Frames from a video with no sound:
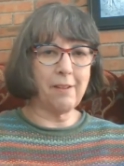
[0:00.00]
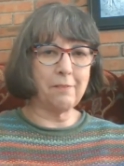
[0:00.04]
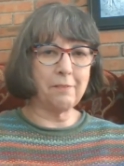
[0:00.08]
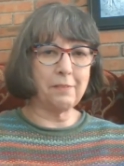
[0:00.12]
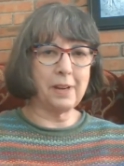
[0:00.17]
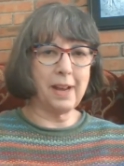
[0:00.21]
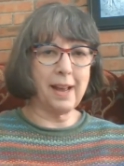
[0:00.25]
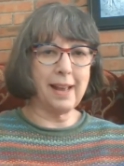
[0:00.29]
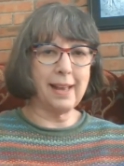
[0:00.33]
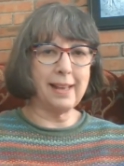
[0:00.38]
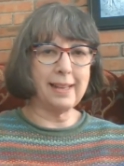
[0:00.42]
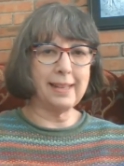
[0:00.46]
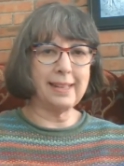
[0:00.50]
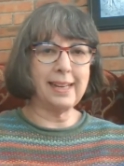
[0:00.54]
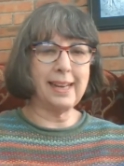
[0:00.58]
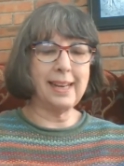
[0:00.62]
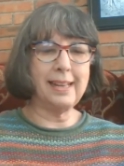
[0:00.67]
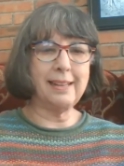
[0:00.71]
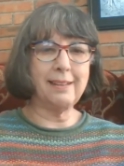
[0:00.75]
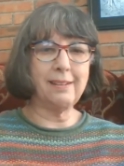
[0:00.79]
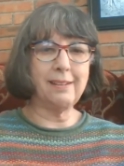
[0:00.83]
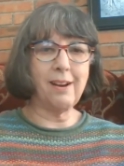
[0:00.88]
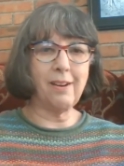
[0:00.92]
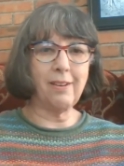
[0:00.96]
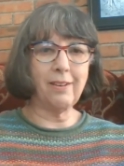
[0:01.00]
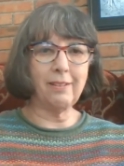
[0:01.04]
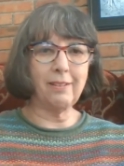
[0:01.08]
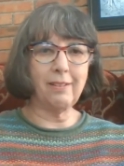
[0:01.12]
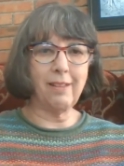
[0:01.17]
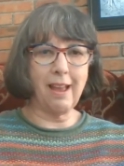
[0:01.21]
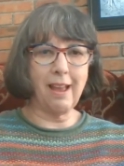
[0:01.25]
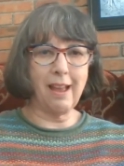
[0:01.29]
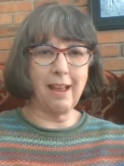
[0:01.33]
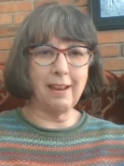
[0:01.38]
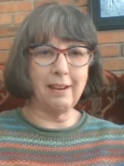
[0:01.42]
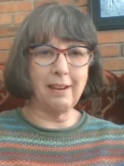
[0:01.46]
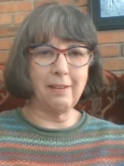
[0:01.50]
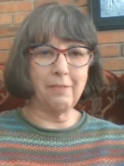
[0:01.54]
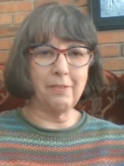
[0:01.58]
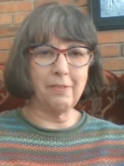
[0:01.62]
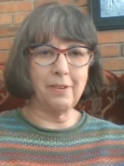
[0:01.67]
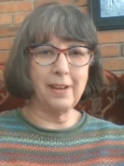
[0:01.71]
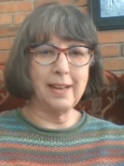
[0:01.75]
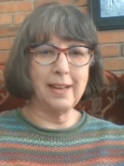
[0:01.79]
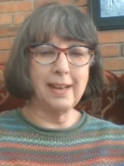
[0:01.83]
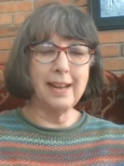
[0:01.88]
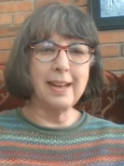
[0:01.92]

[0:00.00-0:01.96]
of God in our life,